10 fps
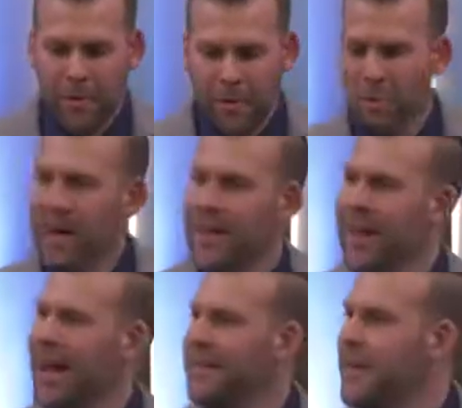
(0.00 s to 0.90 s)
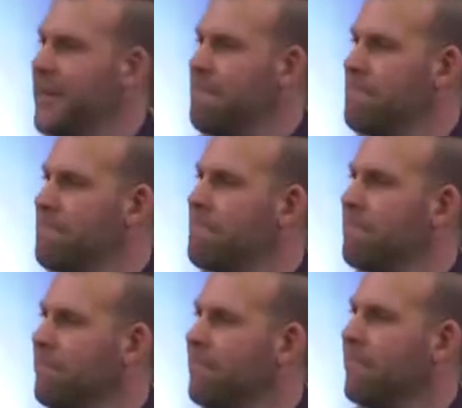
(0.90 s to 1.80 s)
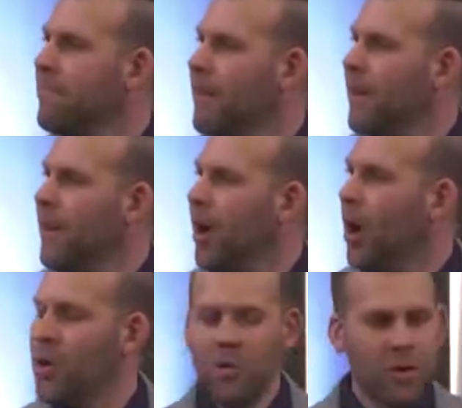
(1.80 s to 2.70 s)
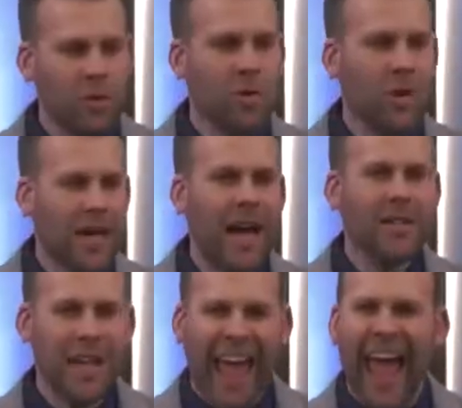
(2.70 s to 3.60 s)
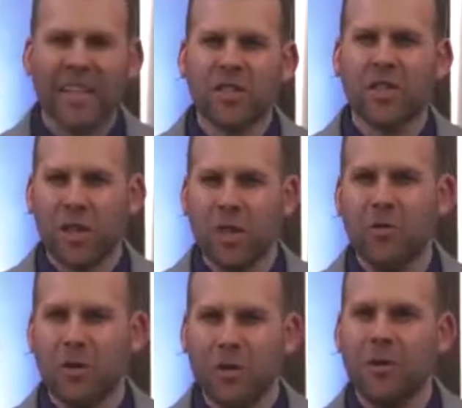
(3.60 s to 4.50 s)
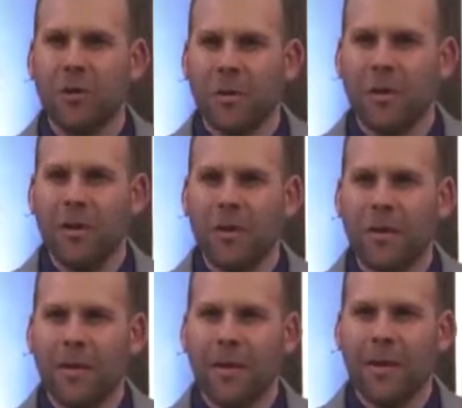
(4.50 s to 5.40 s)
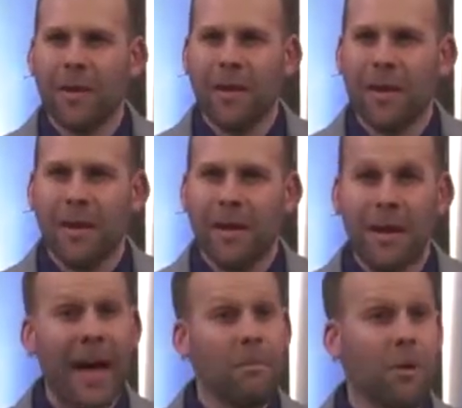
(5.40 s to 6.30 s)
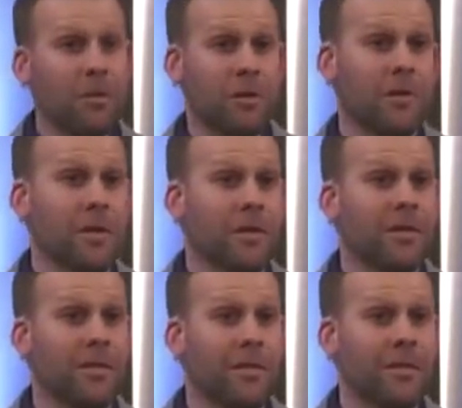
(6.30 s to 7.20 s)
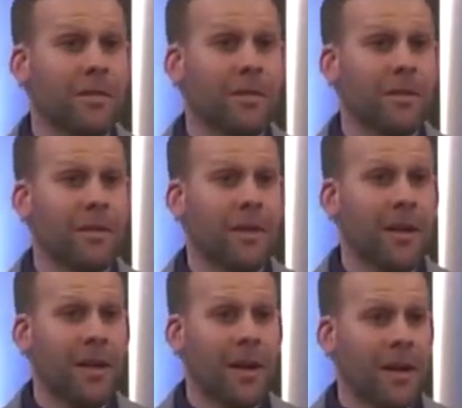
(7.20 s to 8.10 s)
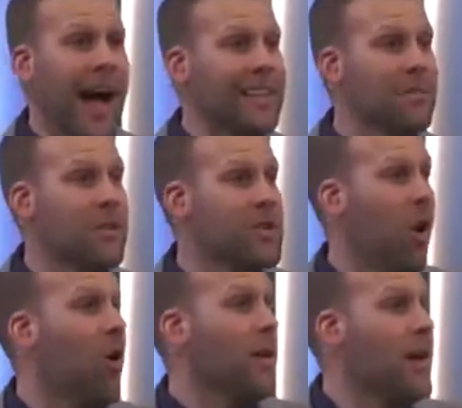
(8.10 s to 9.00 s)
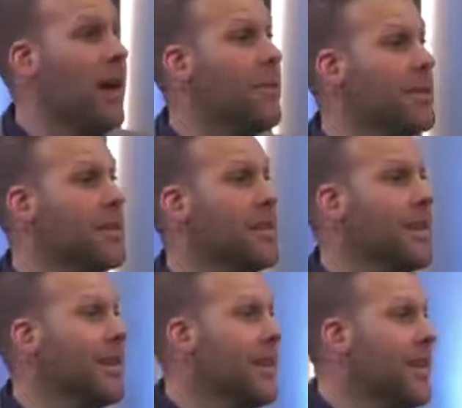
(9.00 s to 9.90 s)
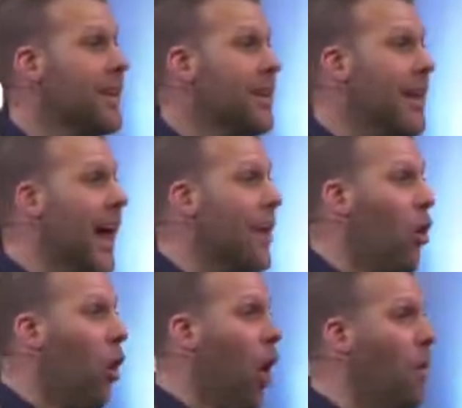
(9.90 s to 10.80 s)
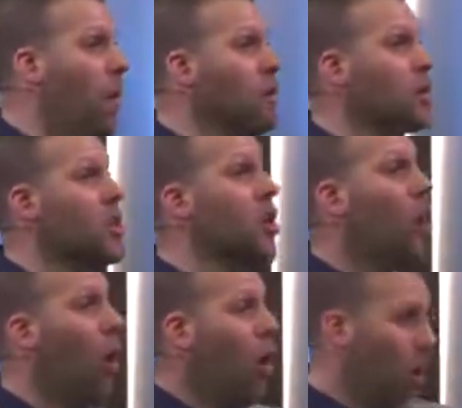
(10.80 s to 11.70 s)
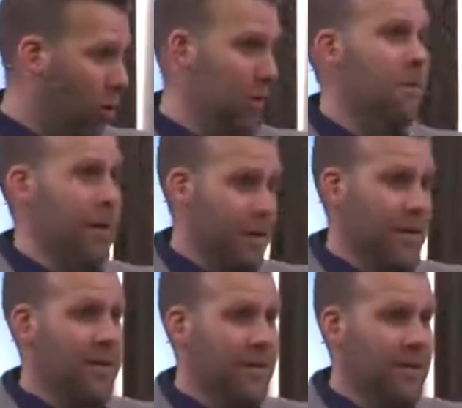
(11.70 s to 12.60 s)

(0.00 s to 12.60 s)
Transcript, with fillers: You obeying God today? Are you doing what God has asked you to do? Not most of it, not the majority of it, not almost all of it,